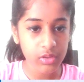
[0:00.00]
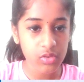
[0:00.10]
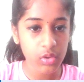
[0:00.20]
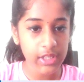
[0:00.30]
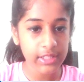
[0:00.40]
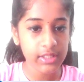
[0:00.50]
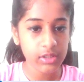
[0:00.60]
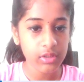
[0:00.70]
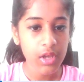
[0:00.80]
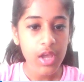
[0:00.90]
to know that
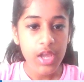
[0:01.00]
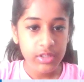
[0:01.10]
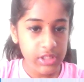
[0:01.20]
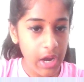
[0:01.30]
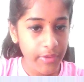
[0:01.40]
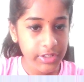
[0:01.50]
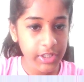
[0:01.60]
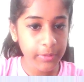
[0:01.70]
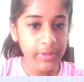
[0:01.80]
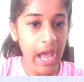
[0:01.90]
this
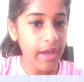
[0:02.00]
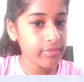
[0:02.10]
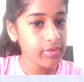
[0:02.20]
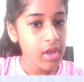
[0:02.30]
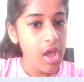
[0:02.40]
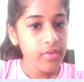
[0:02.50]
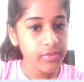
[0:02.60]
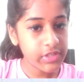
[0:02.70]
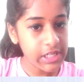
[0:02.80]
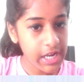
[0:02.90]
JavaScript have
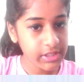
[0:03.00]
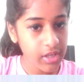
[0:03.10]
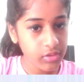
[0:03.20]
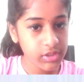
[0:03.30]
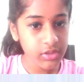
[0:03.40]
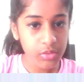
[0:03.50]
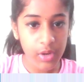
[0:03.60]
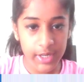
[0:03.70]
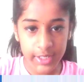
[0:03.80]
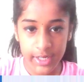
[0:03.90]

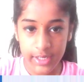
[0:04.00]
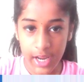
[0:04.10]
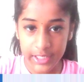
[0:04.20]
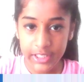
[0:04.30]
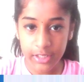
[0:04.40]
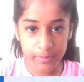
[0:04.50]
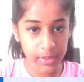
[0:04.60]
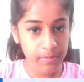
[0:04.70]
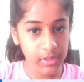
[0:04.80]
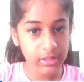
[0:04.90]
59,219
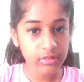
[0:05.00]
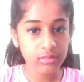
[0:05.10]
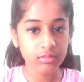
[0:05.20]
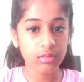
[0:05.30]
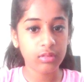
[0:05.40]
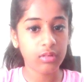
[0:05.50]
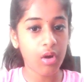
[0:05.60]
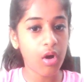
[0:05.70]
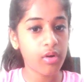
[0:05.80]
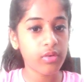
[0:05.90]
people
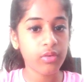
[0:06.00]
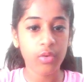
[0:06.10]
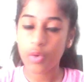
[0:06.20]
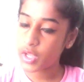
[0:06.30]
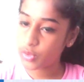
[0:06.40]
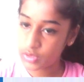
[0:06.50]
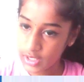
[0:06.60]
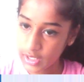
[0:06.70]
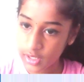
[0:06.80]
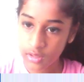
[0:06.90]
who are
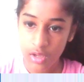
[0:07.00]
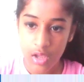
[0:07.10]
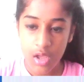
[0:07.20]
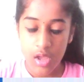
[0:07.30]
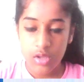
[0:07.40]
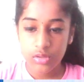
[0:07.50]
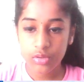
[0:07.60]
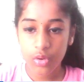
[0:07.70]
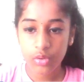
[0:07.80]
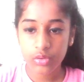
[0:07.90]
using it.
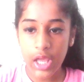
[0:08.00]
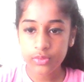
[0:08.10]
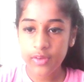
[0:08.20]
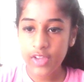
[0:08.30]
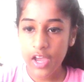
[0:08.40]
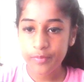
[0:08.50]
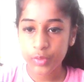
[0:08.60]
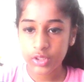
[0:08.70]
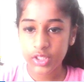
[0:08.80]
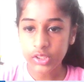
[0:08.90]
So that's why we have
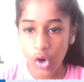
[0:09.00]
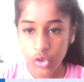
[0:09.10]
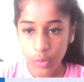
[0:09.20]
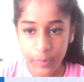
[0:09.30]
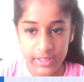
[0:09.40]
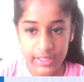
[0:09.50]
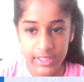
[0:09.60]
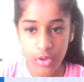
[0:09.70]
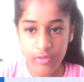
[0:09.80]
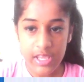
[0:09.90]
put this auto
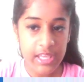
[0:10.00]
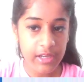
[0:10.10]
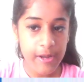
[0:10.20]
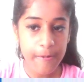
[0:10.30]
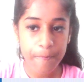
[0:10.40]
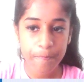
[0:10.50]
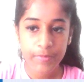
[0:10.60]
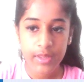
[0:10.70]
PCT over here.